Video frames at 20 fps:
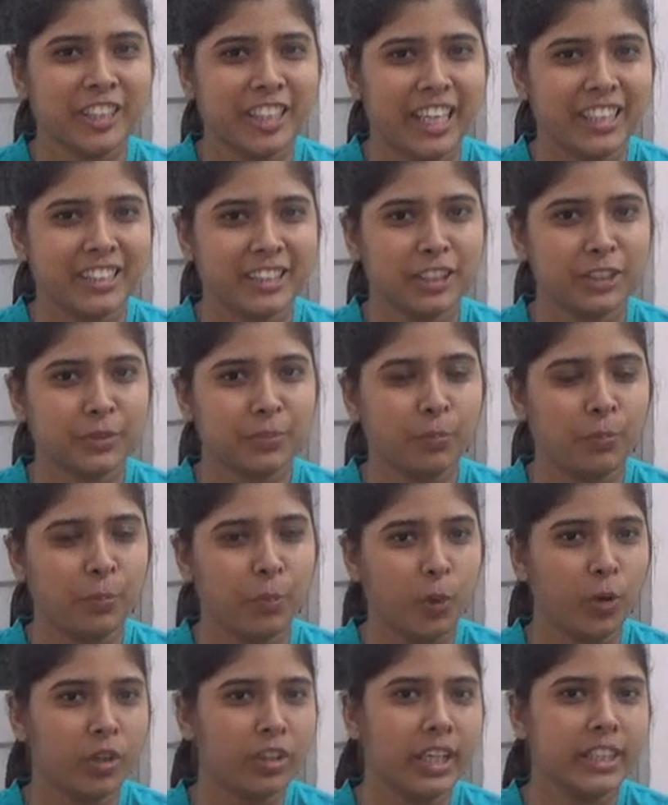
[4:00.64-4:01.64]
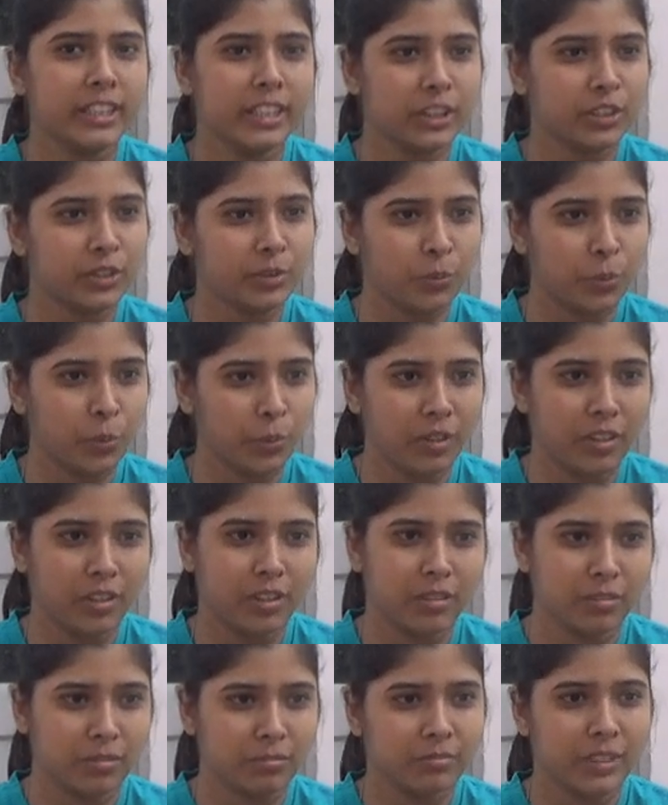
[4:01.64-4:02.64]
As a sport, I just
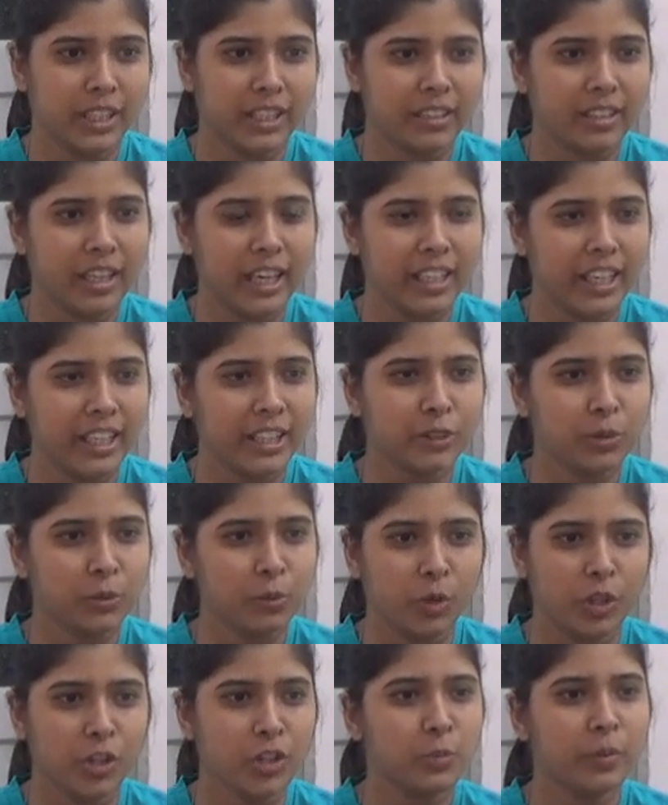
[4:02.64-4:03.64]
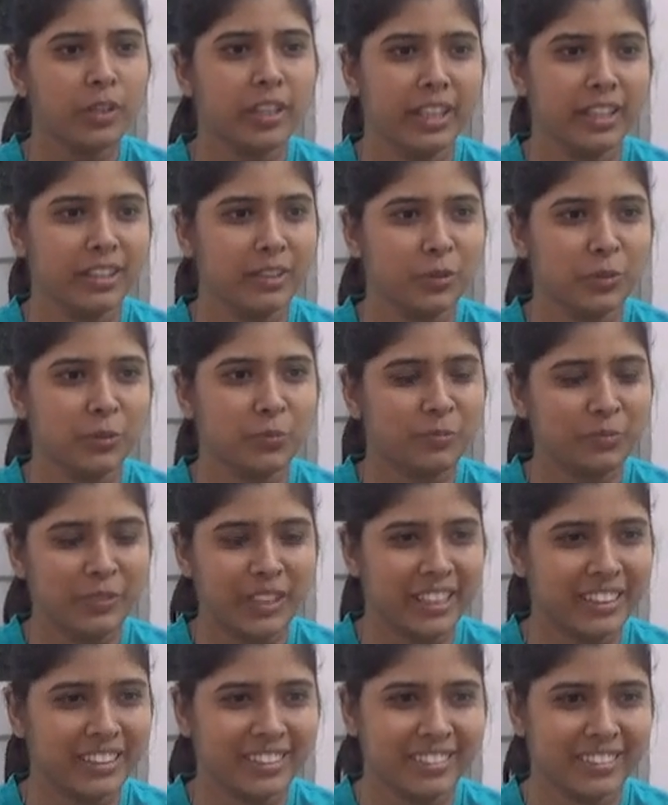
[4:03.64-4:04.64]
I like to watch, but I don't
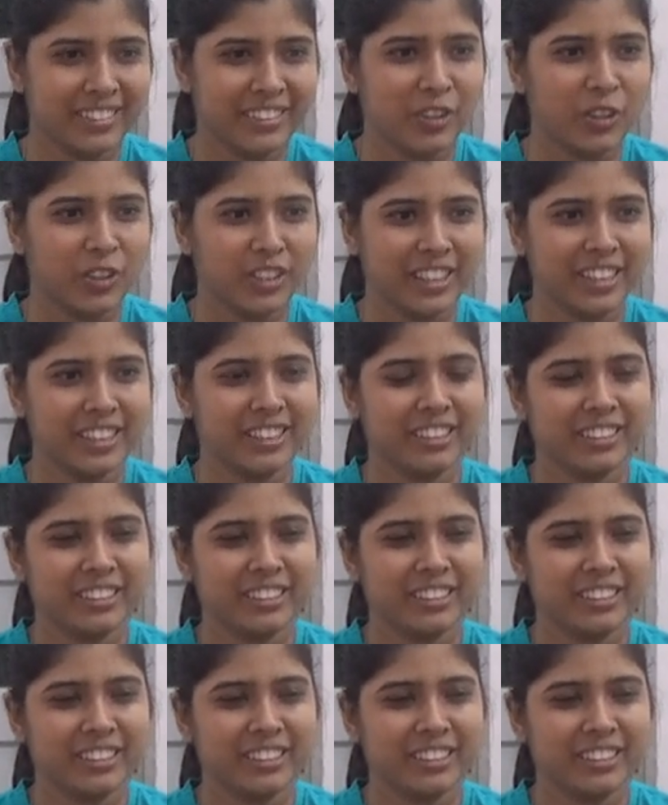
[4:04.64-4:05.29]
play, sir, hockey.